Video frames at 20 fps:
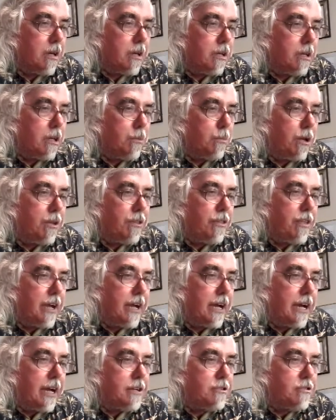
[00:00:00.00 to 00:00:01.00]
The one thing
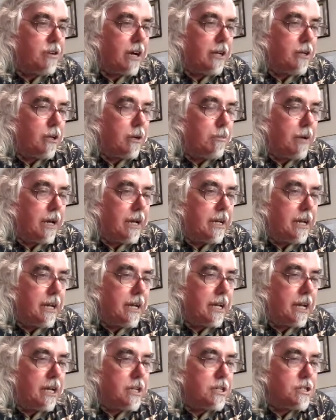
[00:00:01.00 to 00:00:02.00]
I had tried on many
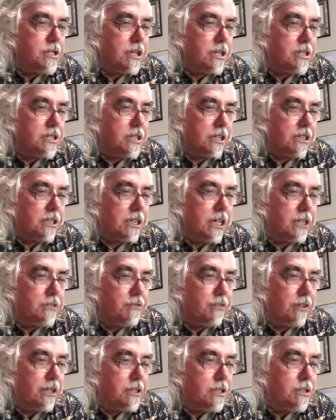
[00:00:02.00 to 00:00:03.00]
occasions
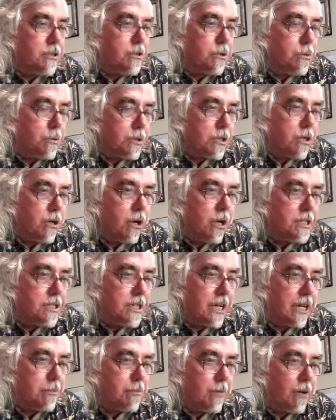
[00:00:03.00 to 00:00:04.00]
unsuccessfully to do was
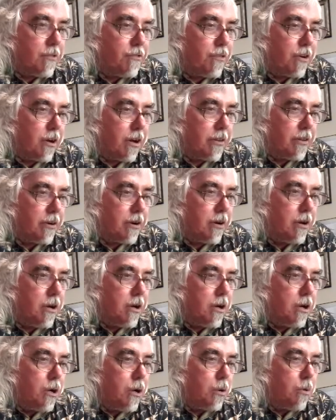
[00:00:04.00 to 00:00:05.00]
contact my father,
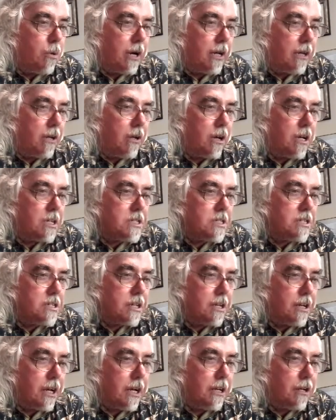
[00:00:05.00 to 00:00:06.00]
who I had lost as a
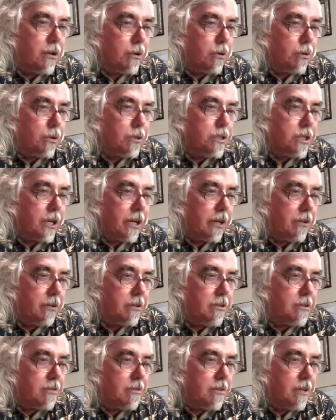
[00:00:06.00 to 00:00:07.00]
9-year-old child.
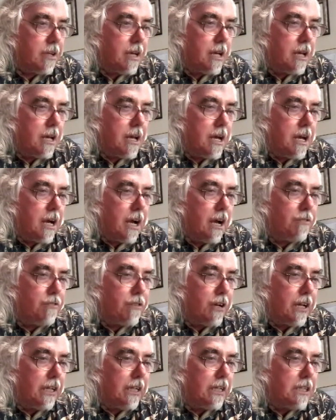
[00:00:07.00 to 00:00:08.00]
I
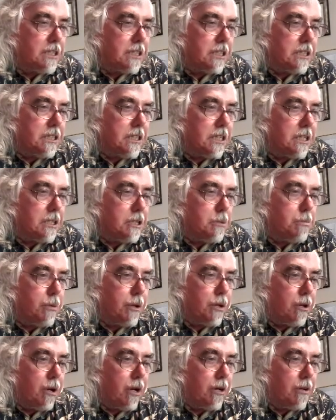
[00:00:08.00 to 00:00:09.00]
finally succeeded,
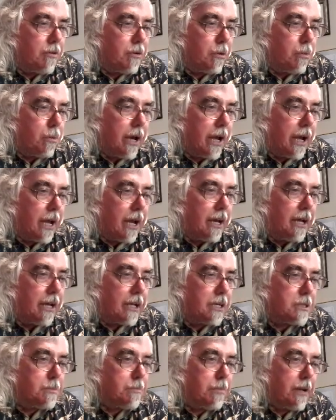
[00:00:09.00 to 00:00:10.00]
but not in the way I
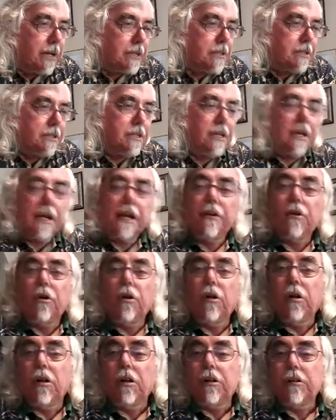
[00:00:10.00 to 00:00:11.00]
expected at
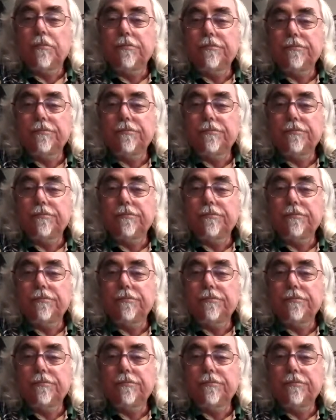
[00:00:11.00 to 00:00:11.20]
all.